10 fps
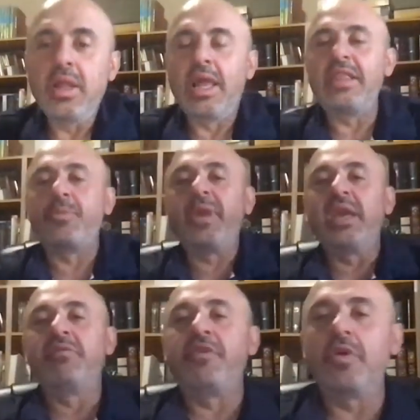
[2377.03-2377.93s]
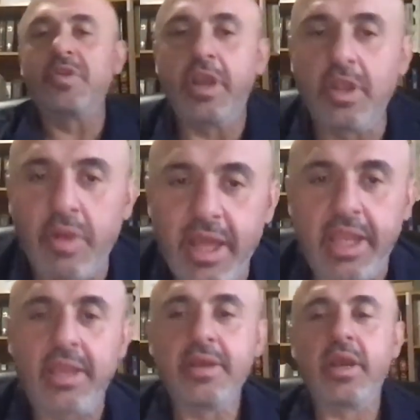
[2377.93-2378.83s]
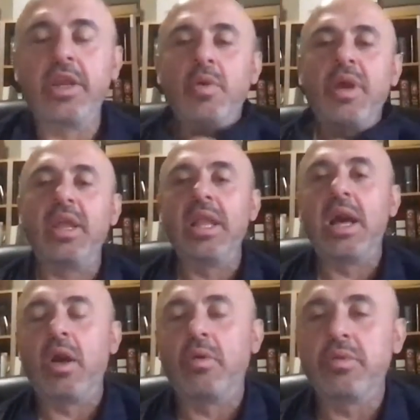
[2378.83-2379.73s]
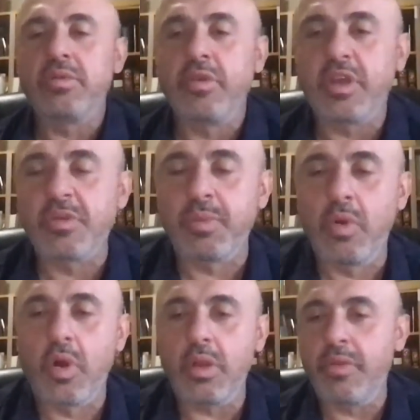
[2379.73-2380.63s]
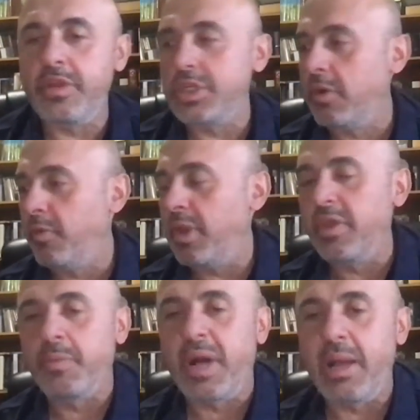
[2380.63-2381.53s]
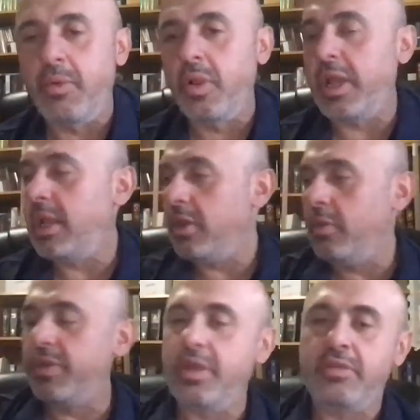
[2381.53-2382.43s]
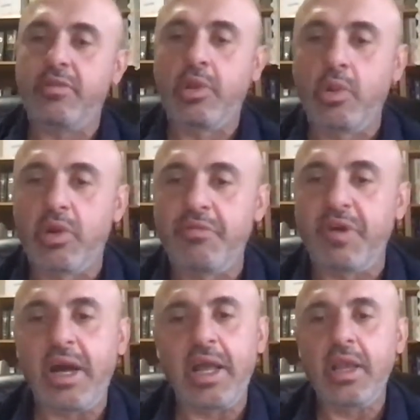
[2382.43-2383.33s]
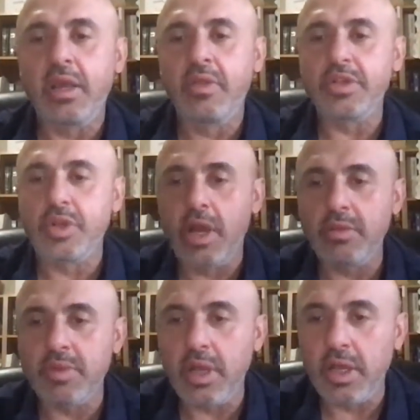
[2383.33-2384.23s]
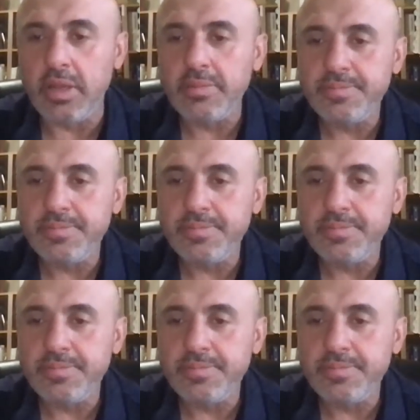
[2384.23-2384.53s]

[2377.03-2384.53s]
Let's begin, folks. Are you ready? Are you ready now to explore the Jehovah Witness Bible and use it to glorify the triune God?